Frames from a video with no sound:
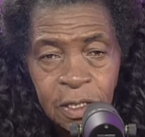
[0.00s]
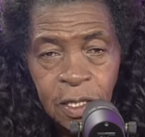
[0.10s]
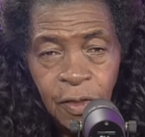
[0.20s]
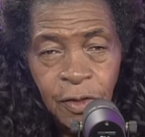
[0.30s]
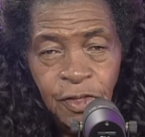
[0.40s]

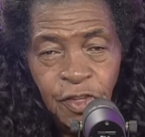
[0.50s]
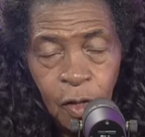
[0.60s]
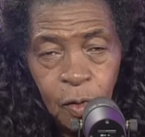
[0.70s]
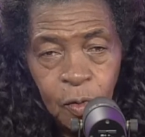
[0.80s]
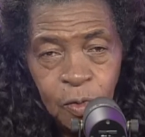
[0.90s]
the
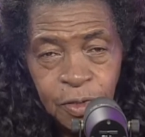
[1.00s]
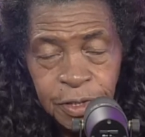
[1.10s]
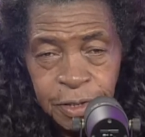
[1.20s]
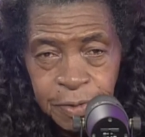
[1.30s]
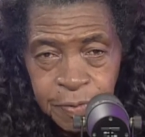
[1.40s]

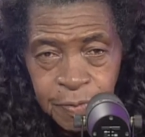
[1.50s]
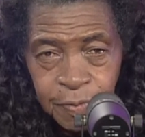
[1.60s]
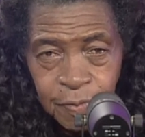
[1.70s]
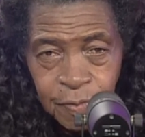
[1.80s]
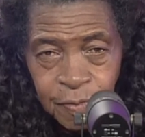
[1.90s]
souls.
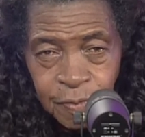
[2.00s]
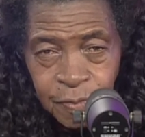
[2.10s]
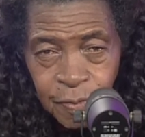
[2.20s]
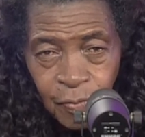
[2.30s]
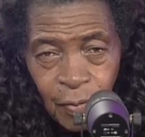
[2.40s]

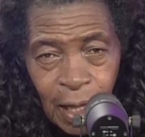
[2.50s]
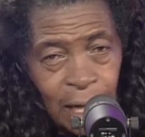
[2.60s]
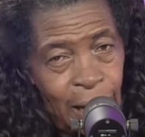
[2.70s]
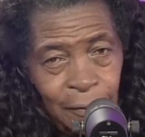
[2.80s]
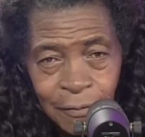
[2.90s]
And
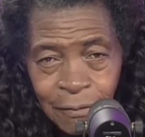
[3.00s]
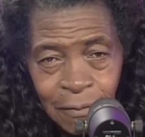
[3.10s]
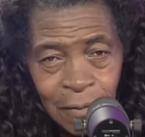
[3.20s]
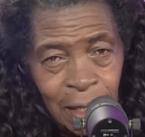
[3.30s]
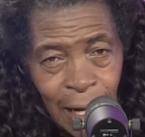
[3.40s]
I've
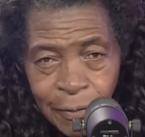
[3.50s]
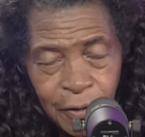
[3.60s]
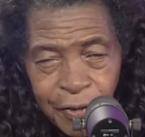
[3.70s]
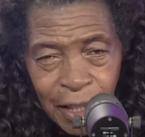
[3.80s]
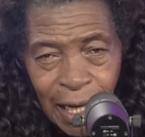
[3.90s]
never
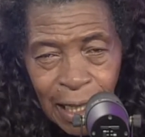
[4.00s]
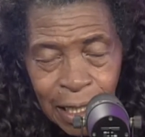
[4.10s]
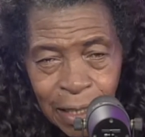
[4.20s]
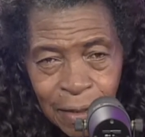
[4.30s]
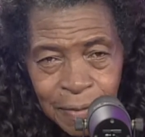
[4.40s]
forgot
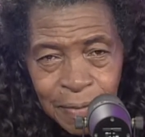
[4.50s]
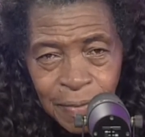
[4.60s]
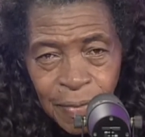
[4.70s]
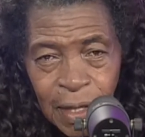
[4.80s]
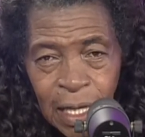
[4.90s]
it.
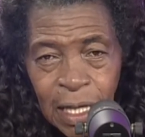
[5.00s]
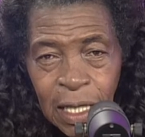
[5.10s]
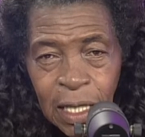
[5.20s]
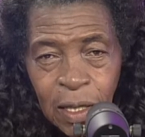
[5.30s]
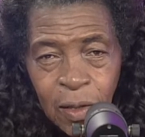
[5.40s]

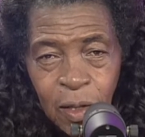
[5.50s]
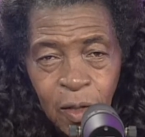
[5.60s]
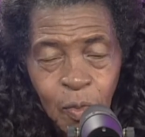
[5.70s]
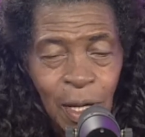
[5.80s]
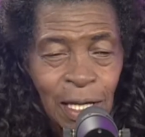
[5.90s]
Uh,
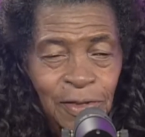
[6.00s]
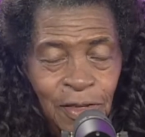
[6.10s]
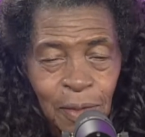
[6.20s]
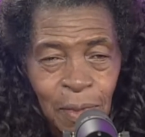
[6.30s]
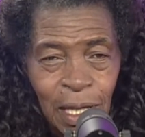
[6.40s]
you may
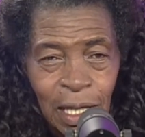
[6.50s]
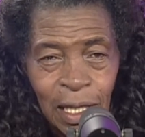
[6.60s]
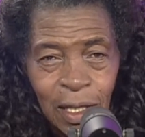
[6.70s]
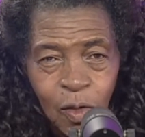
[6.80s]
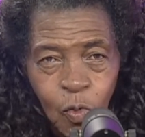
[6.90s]
see
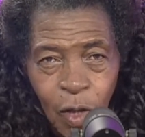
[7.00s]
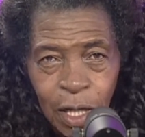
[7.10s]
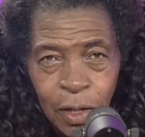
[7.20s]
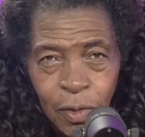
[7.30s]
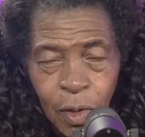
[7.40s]
me, you
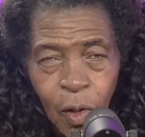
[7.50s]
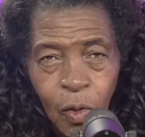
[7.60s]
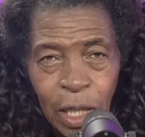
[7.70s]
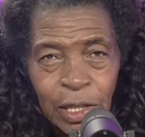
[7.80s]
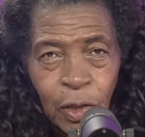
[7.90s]
wonder,
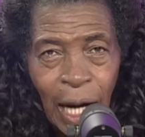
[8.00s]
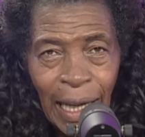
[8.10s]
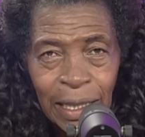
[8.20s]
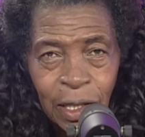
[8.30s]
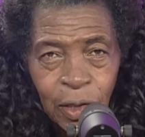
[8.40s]
what do
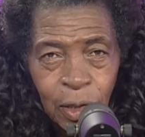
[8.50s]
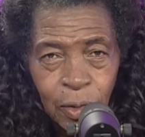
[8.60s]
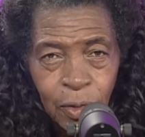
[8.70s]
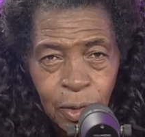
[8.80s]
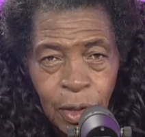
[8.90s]
I
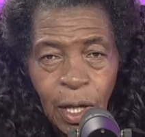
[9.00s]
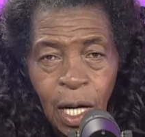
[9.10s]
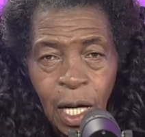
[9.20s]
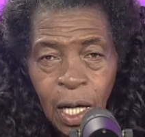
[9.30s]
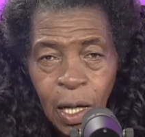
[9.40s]
do?
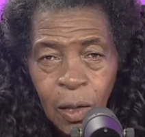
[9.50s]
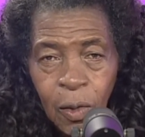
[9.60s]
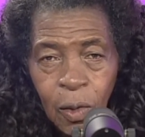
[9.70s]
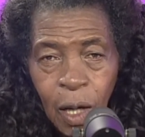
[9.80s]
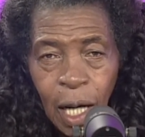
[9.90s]

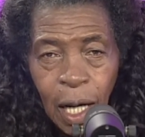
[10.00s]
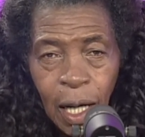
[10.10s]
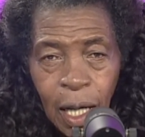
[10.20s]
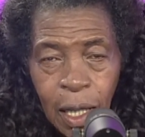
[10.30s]
Uh,